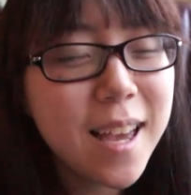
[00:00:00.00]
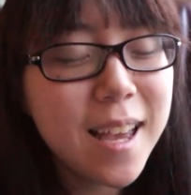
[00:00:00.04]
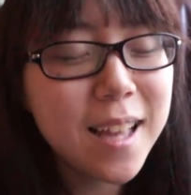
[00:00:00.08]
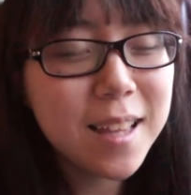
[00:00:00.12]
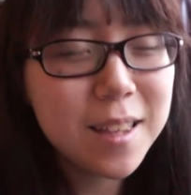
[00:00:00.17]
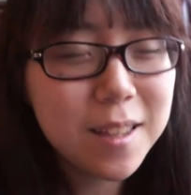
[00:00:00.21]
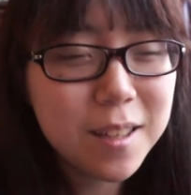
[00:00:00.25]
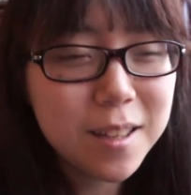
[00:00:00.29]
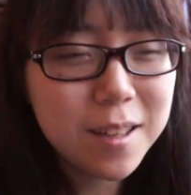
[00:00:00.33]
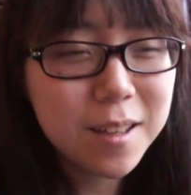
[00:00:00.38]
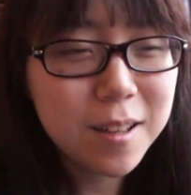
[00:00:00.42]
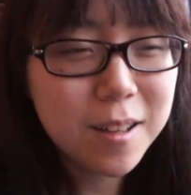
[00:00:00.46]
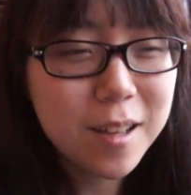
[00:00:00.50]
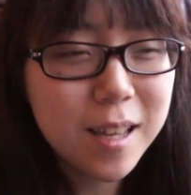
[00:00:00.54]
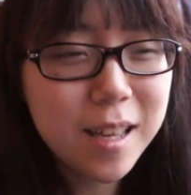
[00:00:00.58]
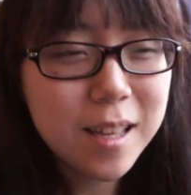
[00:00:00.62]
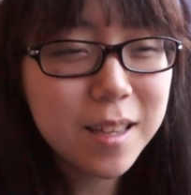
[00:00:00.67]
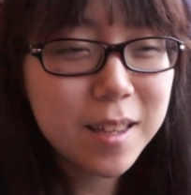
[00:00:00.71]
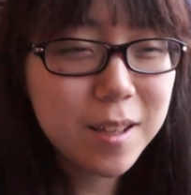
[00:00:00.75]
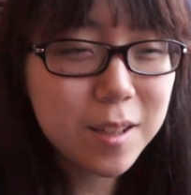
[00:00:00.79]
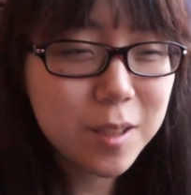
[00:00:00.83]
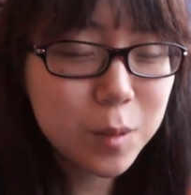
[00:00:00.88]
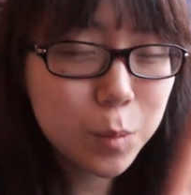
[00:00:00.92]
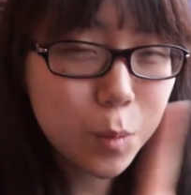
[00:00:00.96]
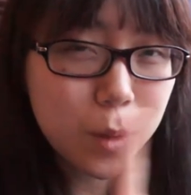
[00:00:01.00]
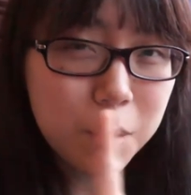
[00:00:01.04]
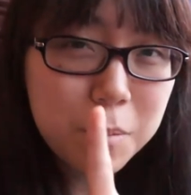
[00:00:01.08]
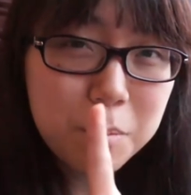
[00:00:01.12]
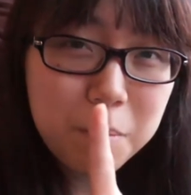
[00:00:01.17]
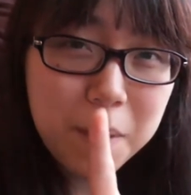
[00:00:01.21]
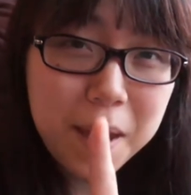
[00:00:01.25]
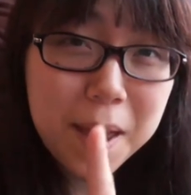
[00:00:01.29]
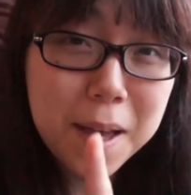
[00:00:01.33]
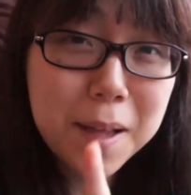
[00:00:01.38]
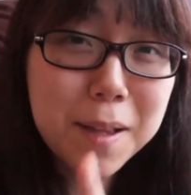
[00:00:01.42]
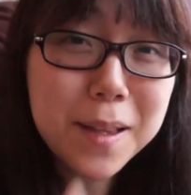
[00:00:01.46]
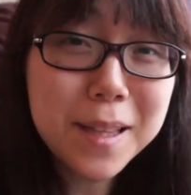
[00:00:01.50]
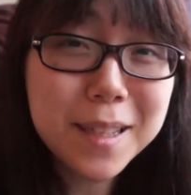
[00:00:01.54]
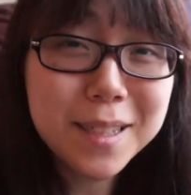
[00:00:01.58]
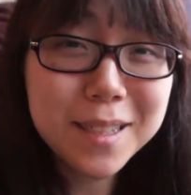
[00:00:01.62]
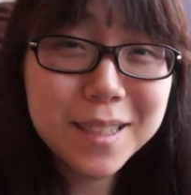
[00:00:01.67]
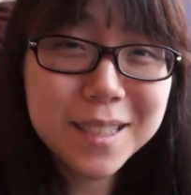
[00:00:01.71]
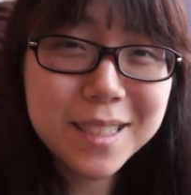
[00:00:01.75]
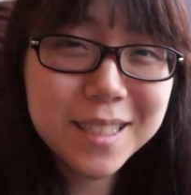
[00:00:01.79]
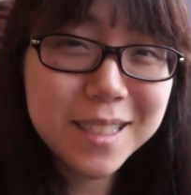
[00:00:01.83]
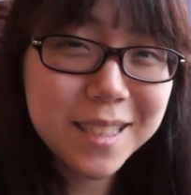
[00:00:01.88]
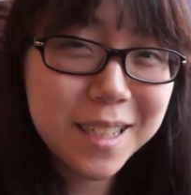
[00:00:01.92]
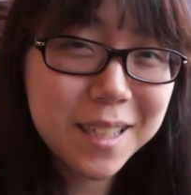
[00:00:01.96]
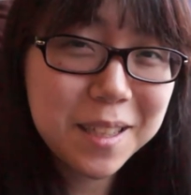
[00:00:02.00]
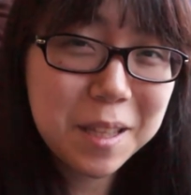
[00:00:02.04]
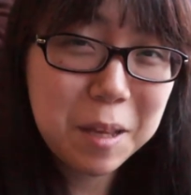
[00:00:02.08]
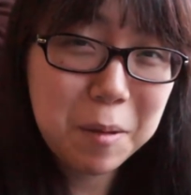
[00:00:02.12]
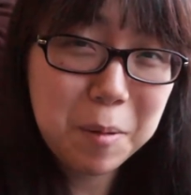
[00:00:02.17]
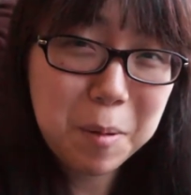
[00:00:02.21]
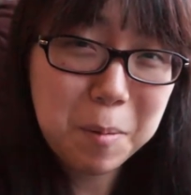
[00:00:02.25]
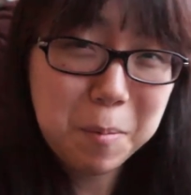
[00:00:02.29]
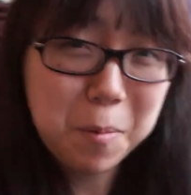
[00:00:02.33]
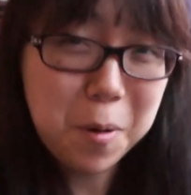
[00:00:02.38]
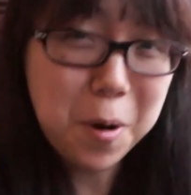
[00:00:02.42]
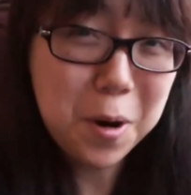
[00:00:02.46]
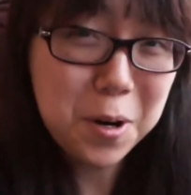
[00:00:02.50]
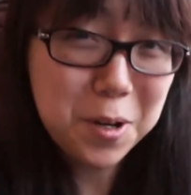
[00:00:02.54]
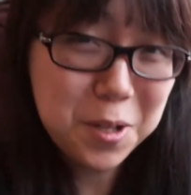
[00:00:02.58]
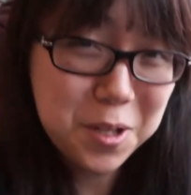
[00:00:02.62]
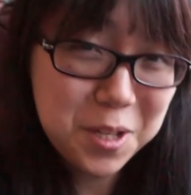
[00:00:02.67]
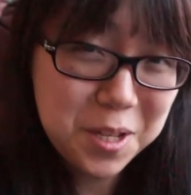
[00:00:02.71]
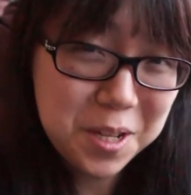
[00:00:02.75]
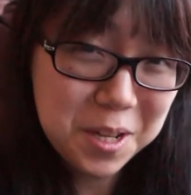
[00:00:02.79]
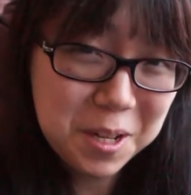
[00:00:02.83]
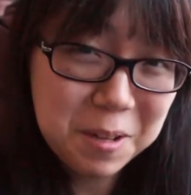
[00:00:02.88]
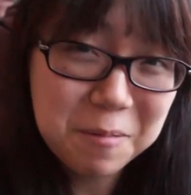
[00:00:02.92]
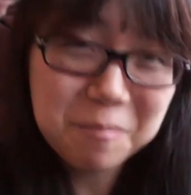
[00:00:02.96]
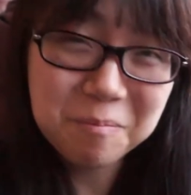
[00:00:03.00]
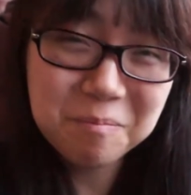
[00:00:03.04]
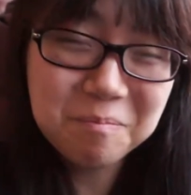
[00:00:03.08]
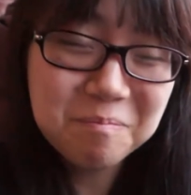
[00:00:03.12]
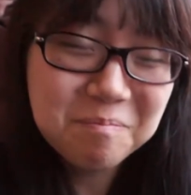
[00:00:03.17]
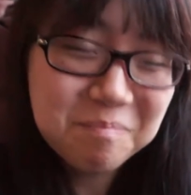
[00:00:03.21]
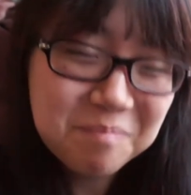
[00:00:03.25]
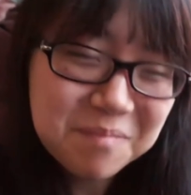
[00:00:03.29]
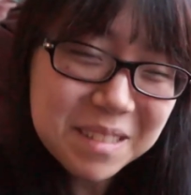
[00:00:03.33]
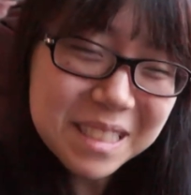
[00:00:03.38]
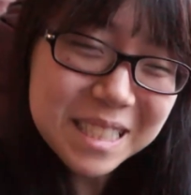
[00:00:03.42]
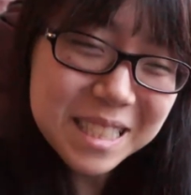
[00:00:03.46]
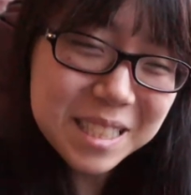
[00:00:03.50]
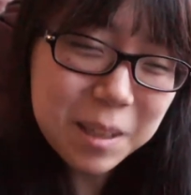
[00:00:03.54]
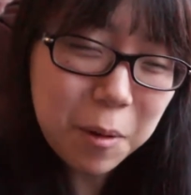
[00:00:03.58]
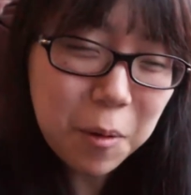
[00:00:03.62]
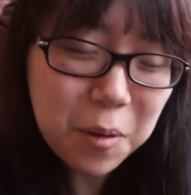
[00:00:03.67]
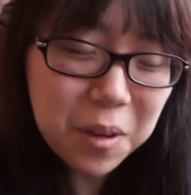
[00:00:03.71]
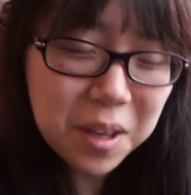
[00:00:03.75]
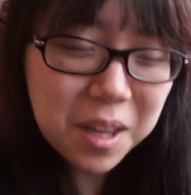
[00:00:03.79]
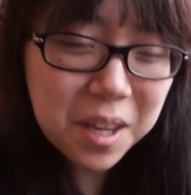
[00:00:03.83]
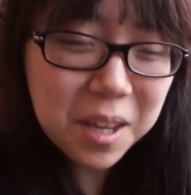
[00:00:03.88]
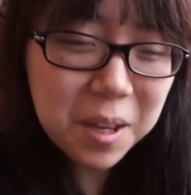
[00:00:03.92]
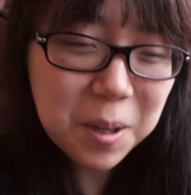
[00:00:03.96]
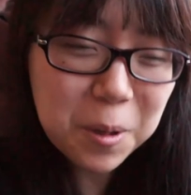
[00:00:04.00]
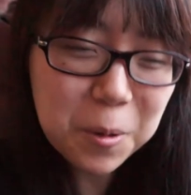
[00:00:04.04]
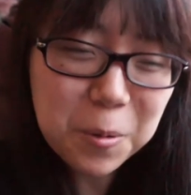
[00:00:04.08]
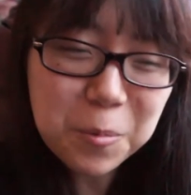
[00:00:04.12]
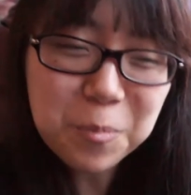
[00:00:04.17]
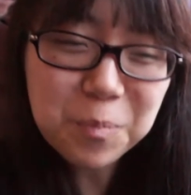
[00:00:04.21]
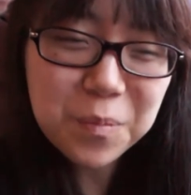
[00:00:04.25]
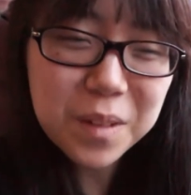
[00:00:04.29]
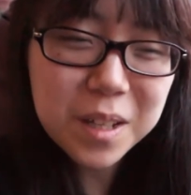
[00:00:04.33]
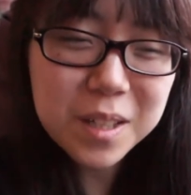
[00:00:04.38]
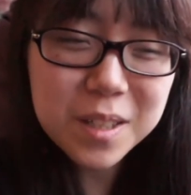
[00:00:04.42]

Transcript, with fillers: and there's one male, and she's gonna name him Archie. So cute.